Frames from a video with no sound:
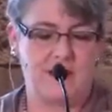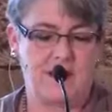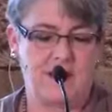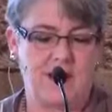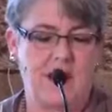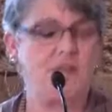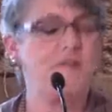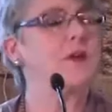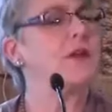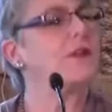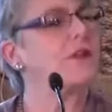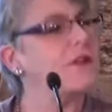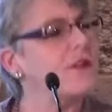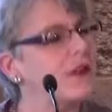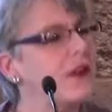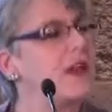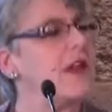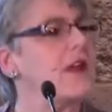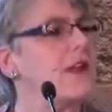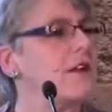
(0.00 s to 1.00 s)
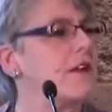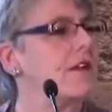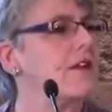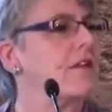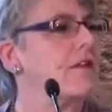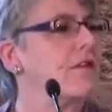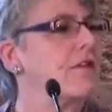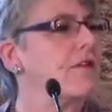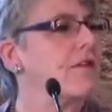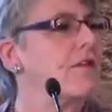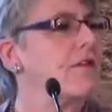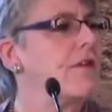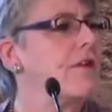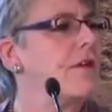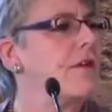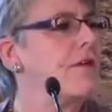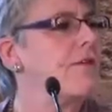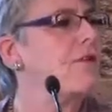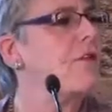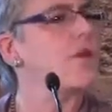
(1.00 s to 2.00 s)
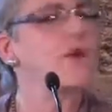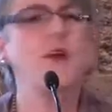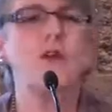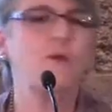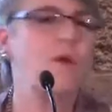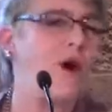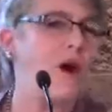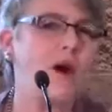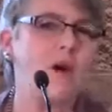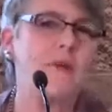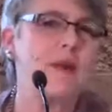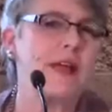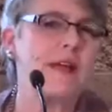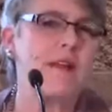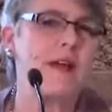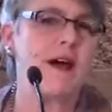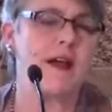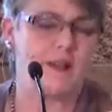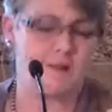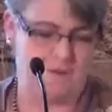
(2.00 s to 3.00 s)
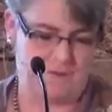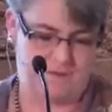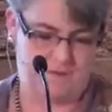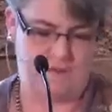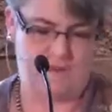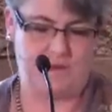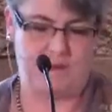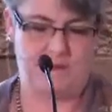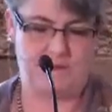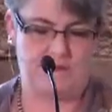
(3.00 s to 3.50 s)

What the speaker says: I've been looking for you all my life.